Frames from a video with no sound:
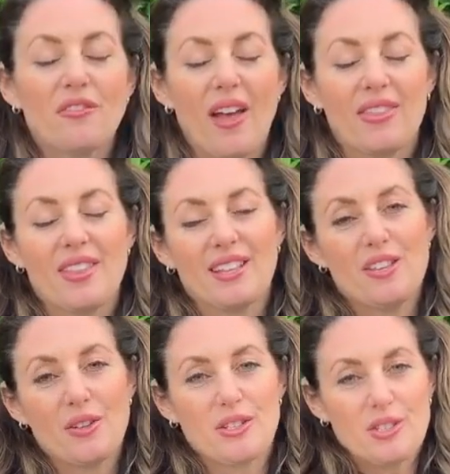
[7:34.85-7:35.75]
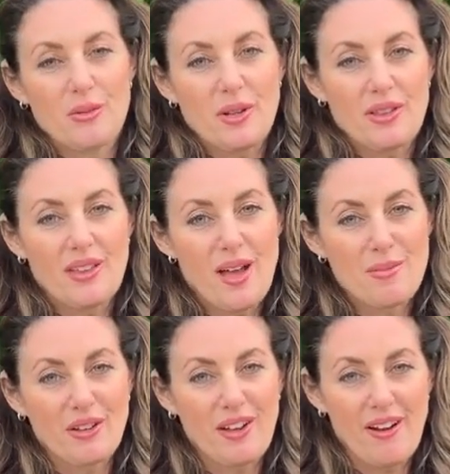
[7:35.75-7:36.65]
fun thing that you can do with
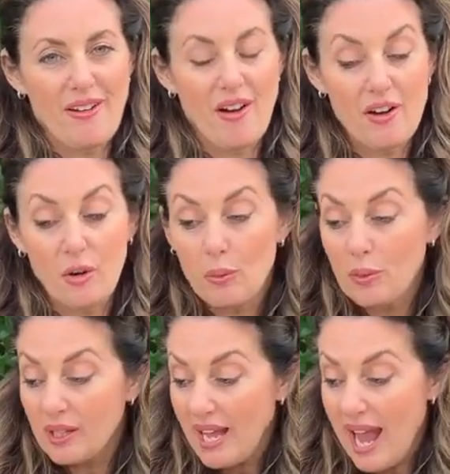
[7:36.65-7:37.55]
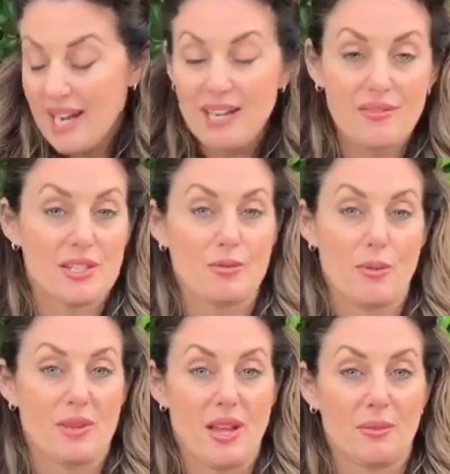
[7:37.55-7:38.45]
Amelia Earhart, or really any of these
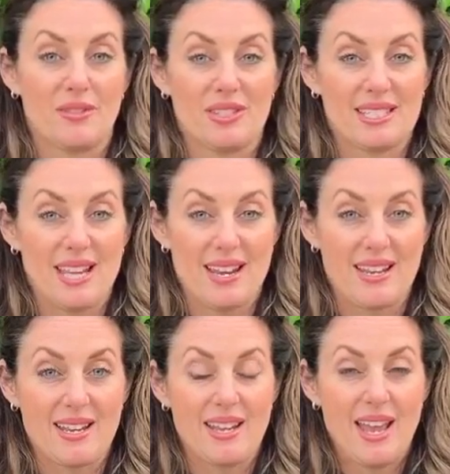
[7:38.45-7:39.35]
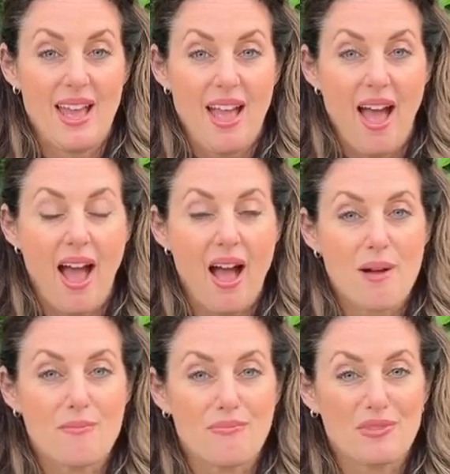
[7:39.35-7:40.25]
women that we've studied
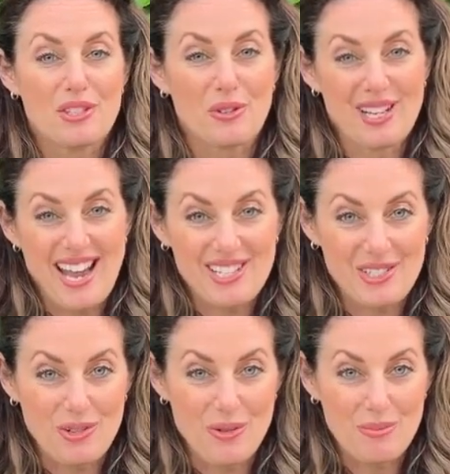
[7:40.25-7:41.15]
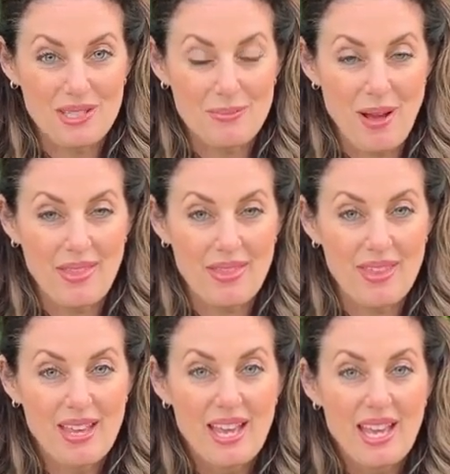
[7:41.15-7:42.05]
during National Women's Month,
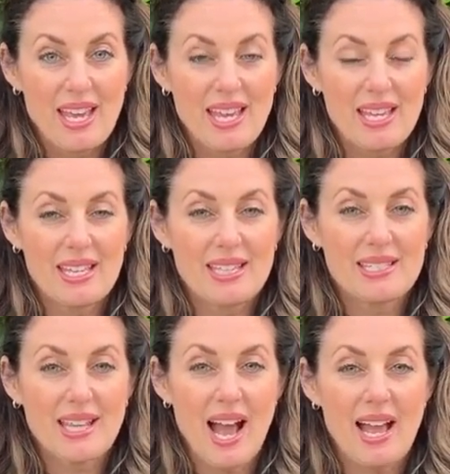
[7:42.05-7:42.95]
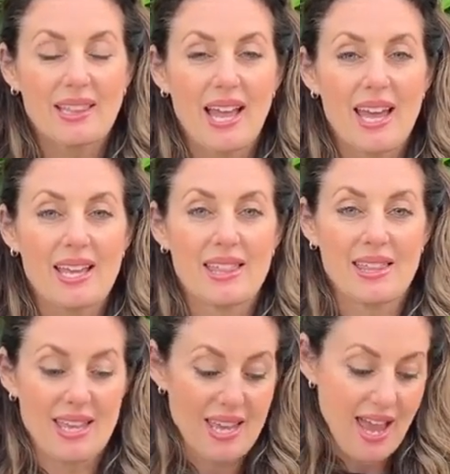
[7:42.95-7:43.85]
is I like
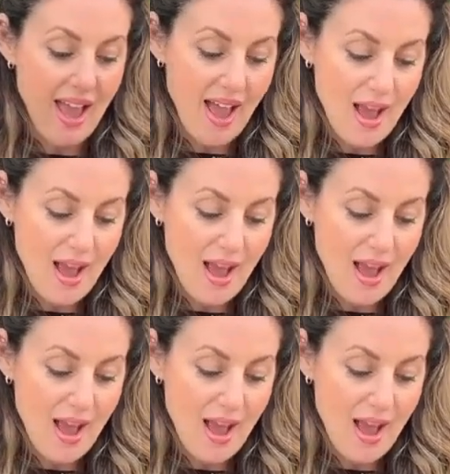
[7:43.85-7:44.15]
the